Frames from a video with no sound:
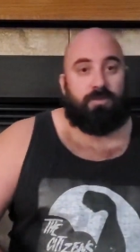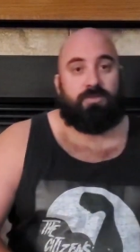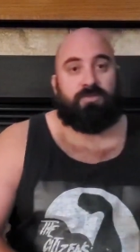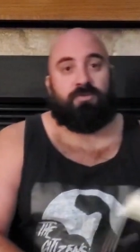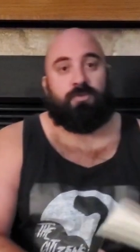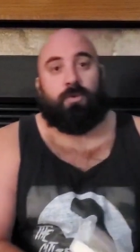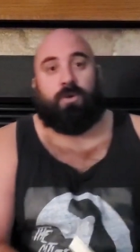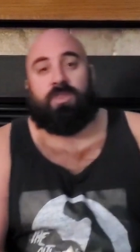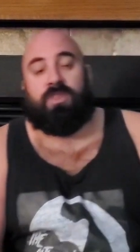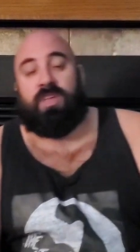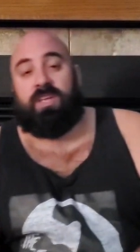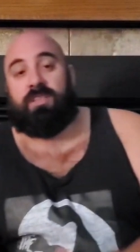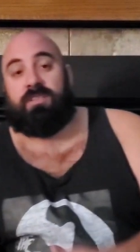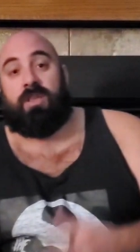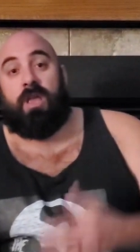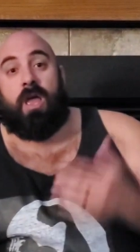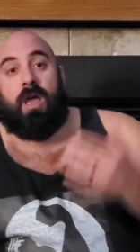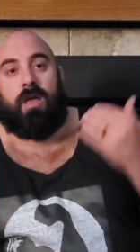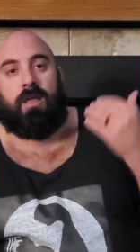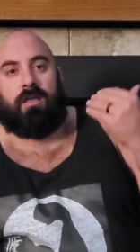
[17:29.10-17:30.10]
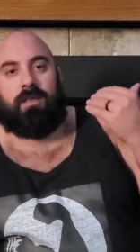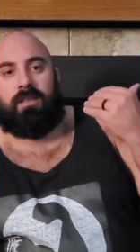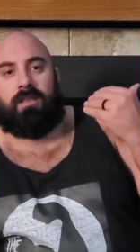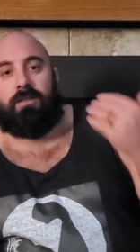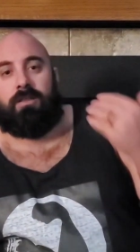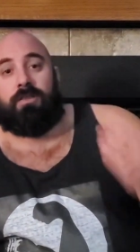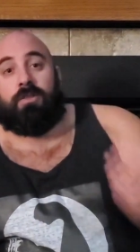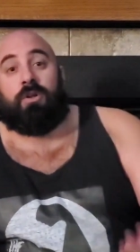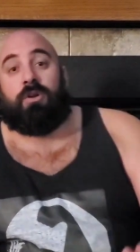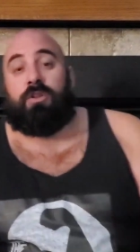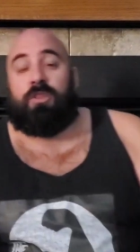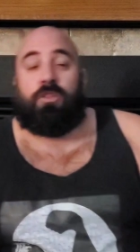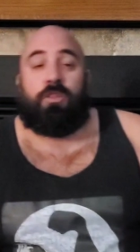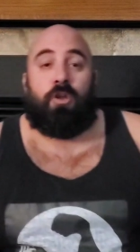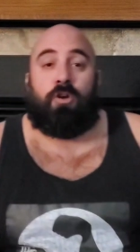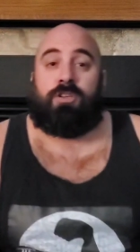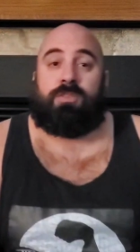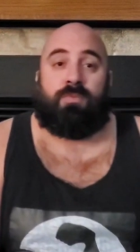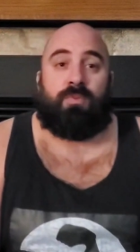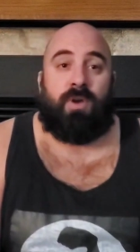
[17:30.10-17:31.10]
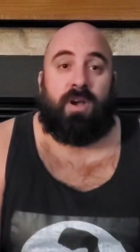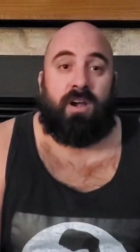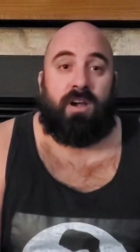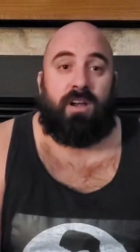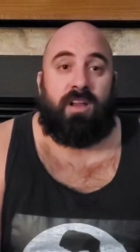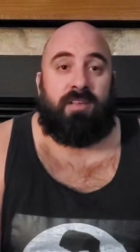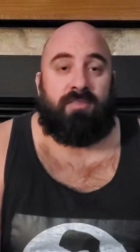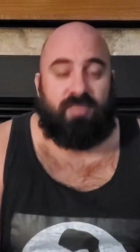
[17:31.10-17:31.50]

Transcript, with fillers: those four things? Learn the Lord's Prayer.